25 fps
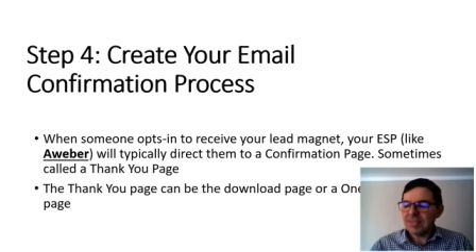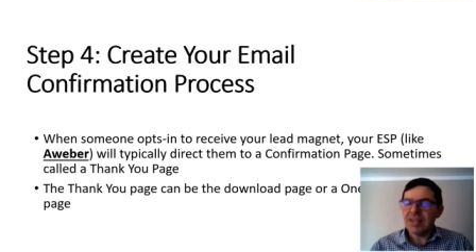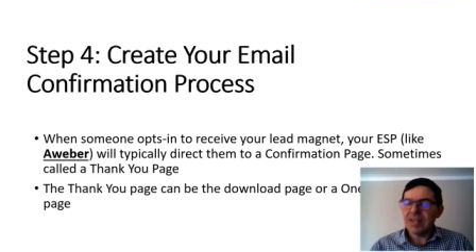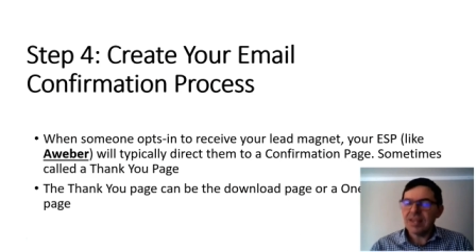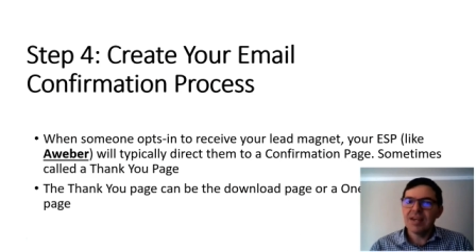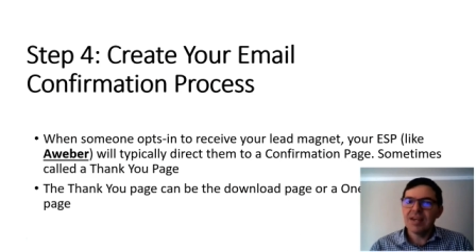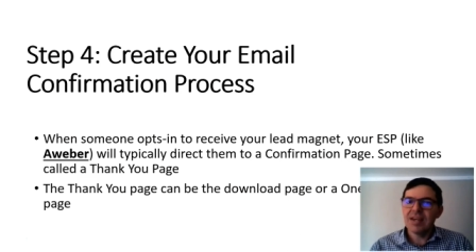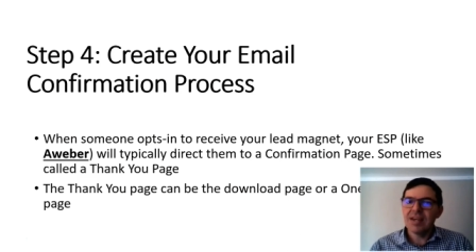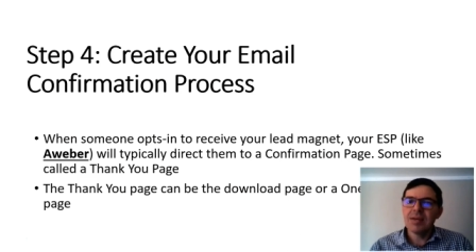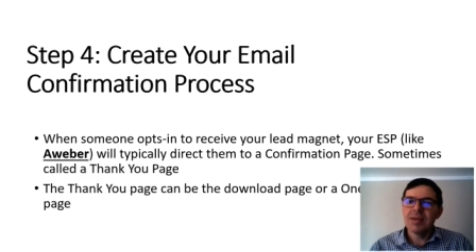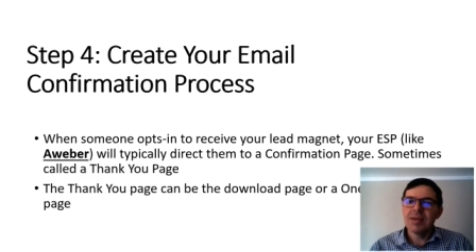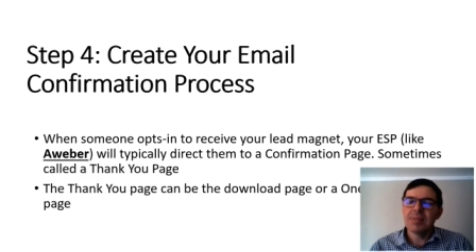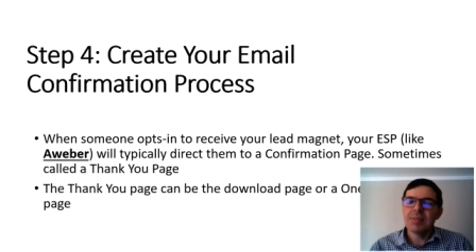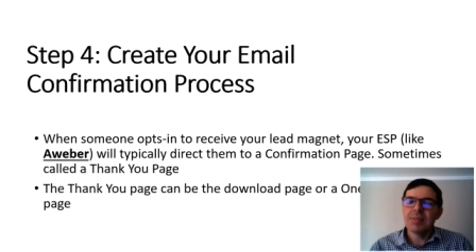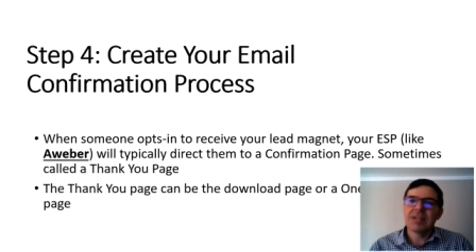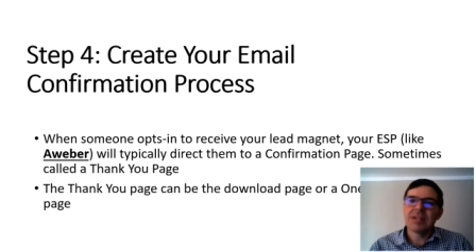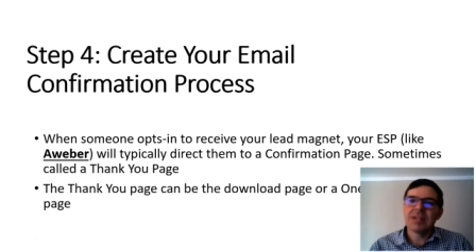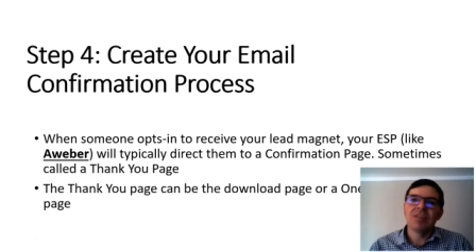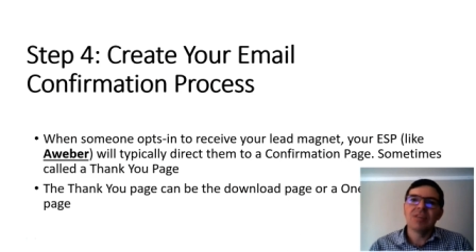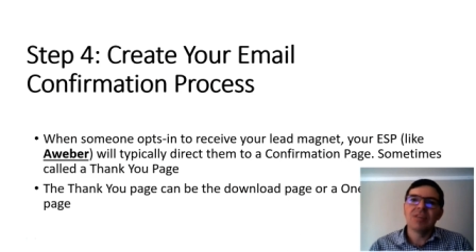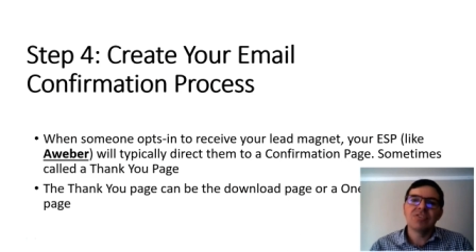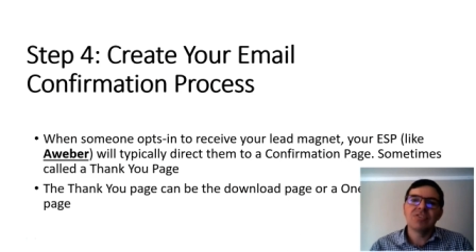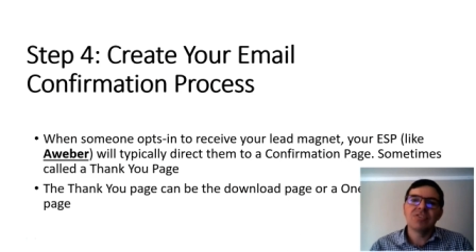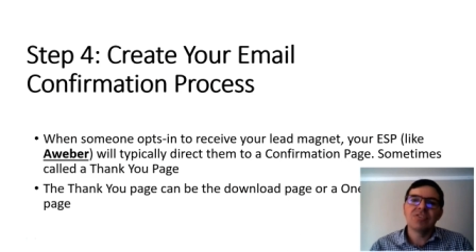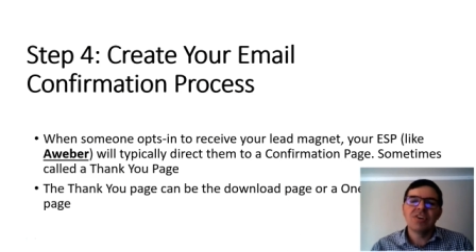um, but
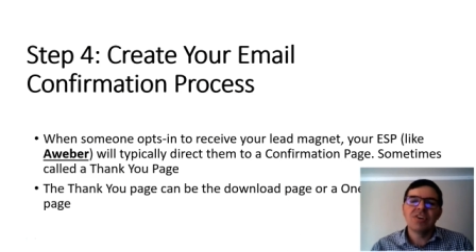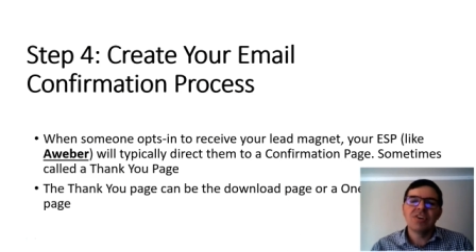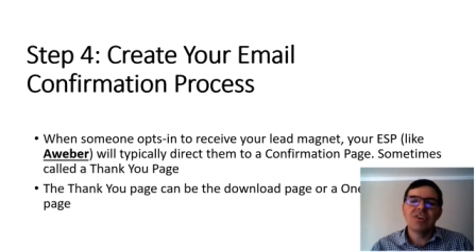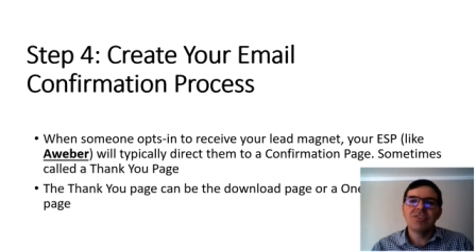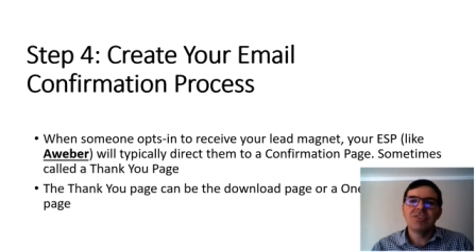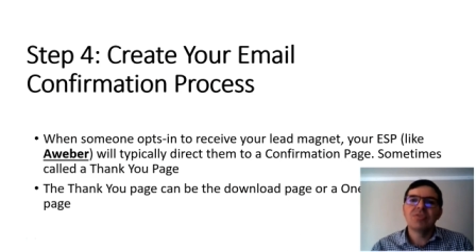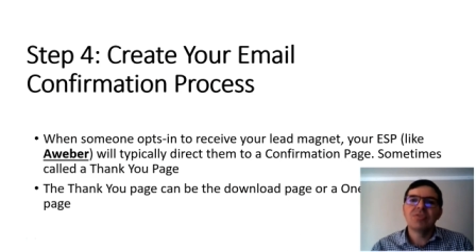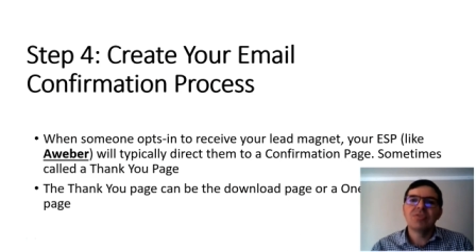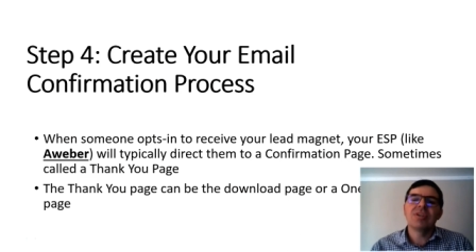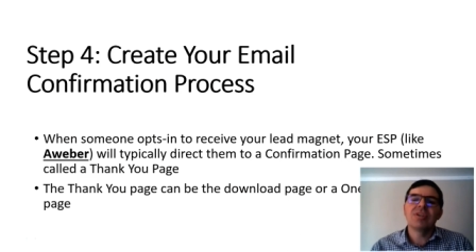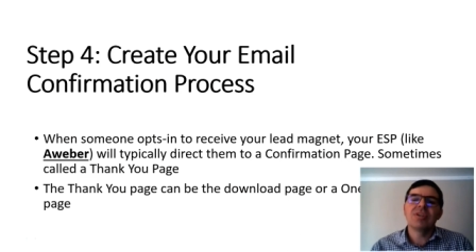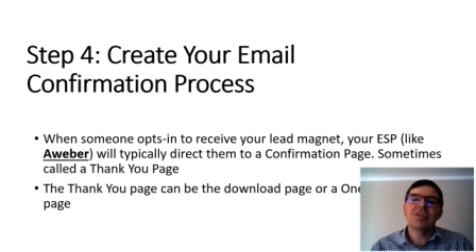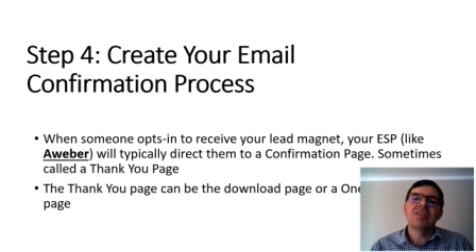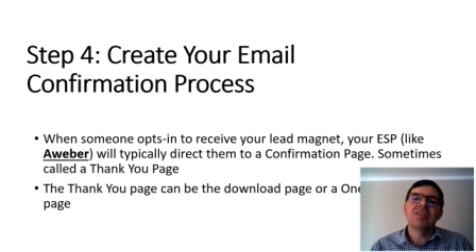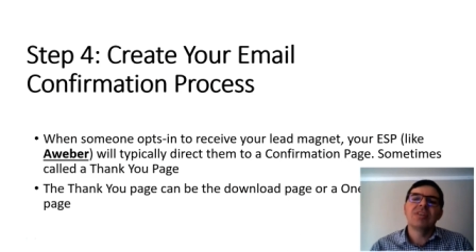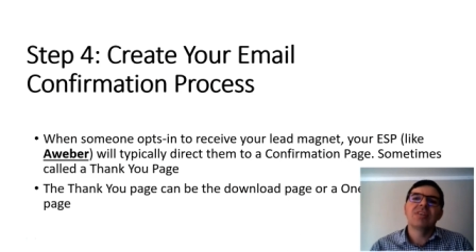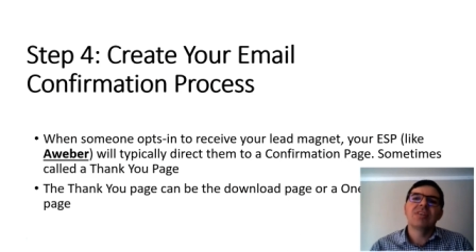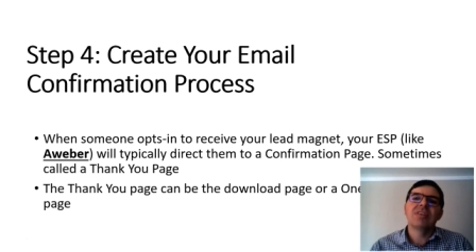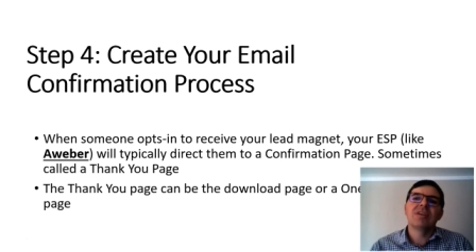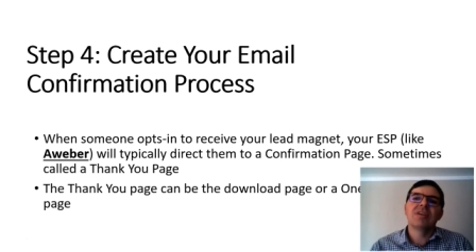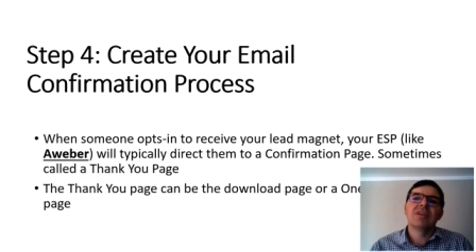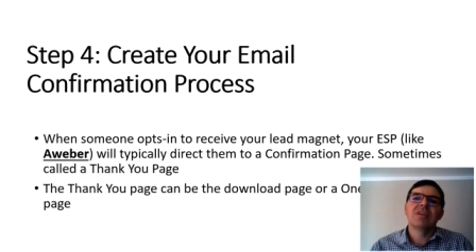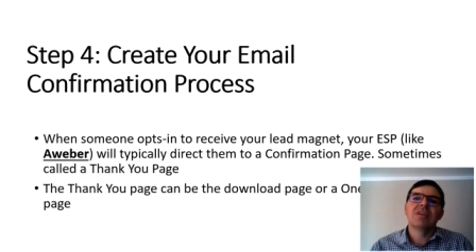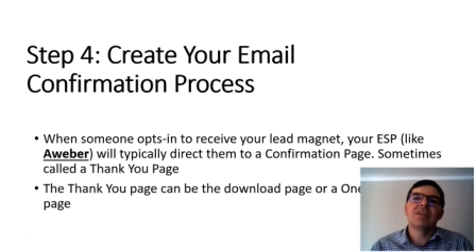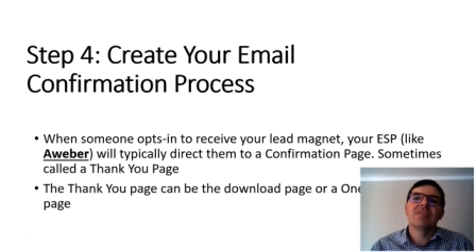I'll show you in
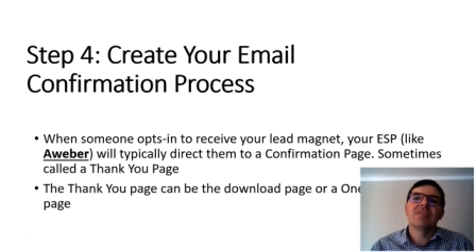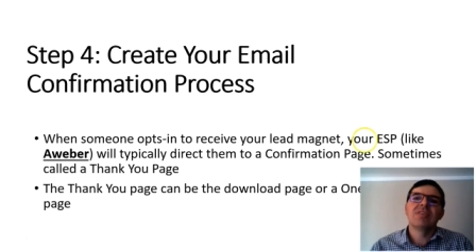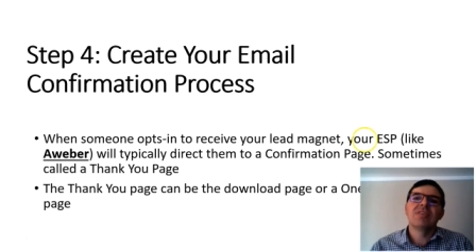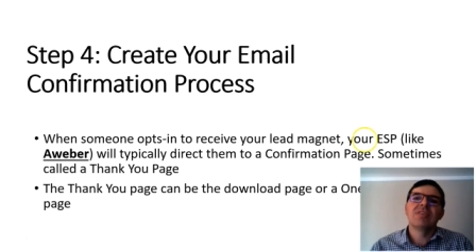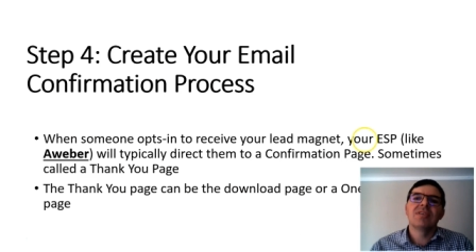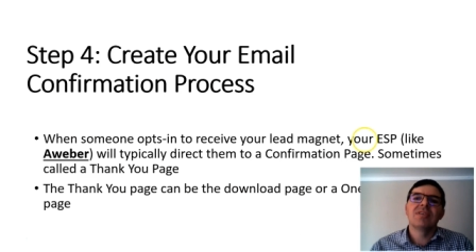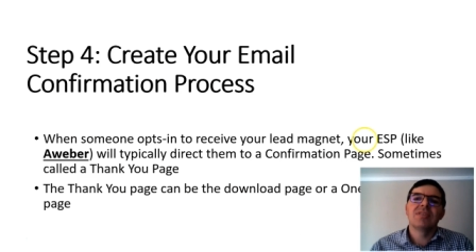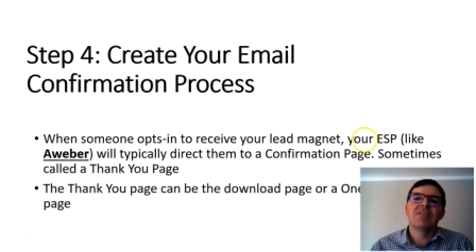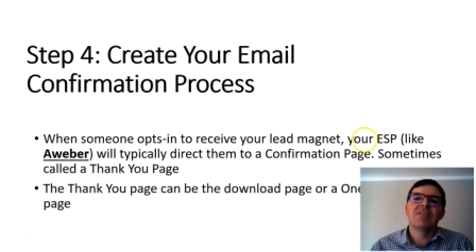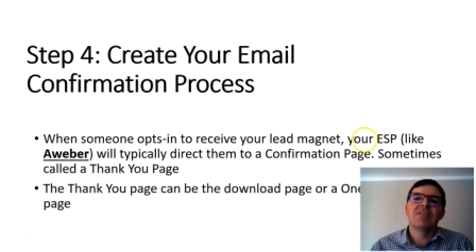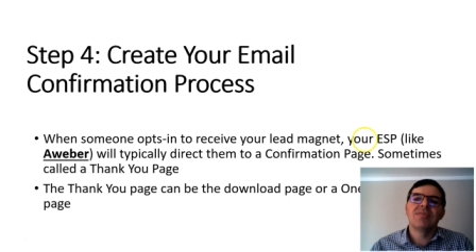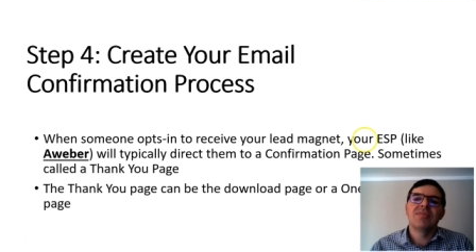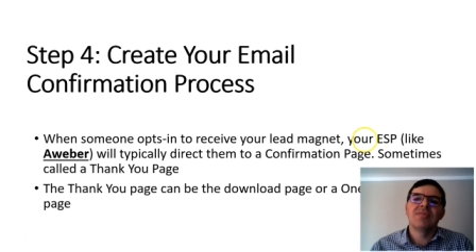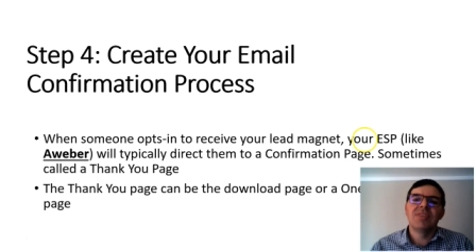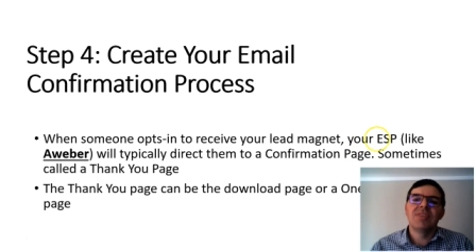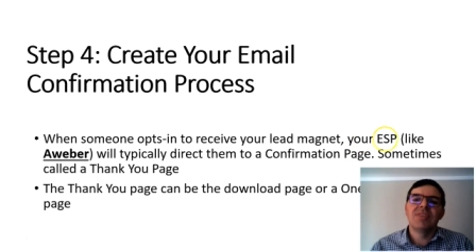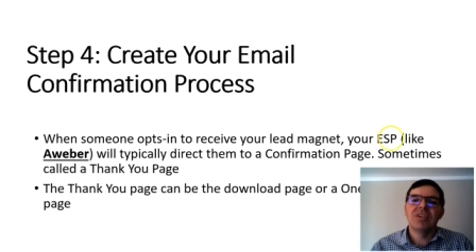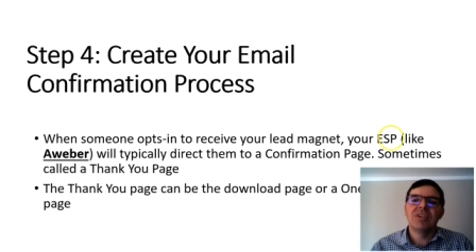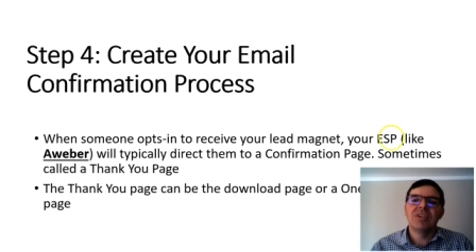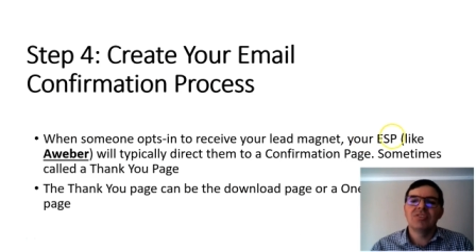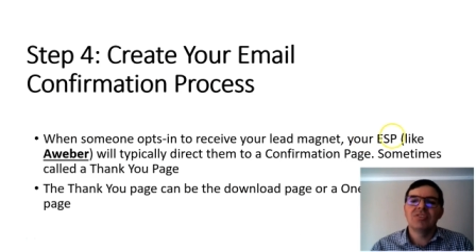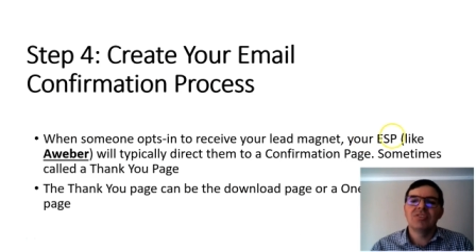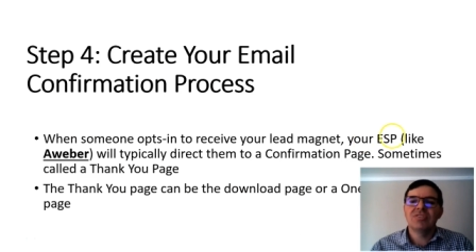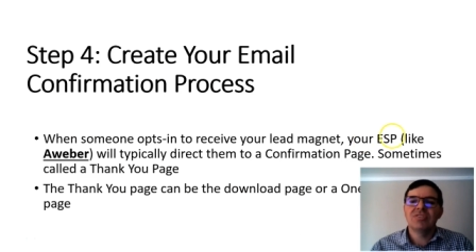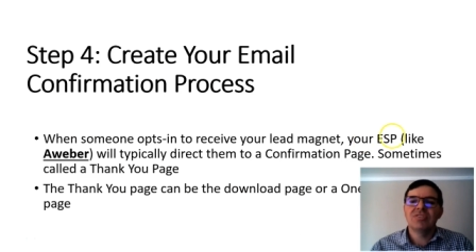the, the, the
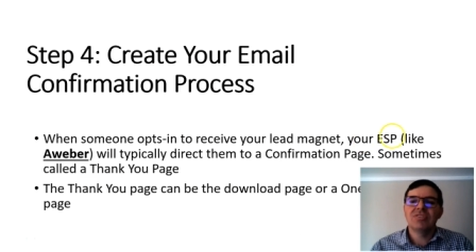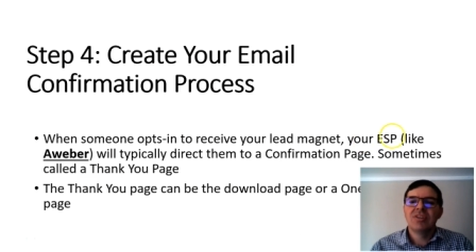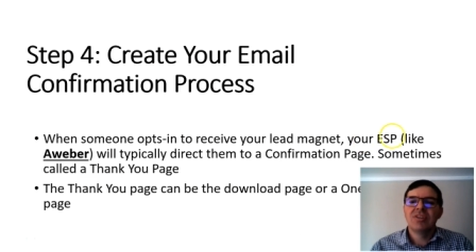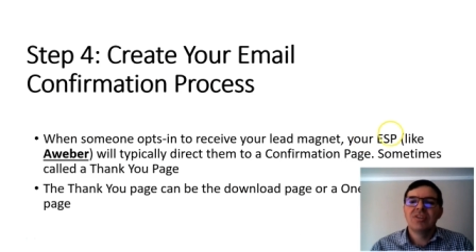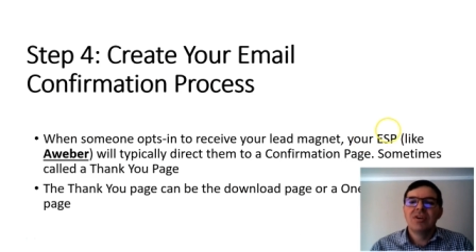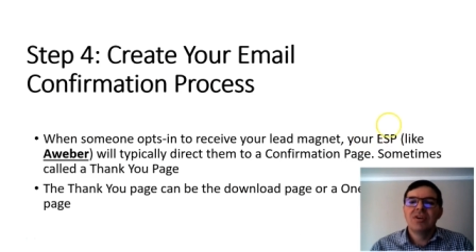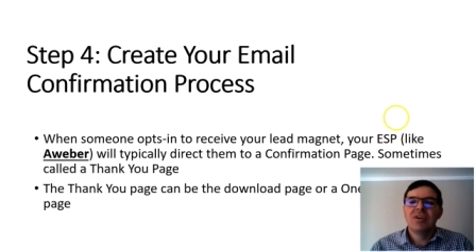videos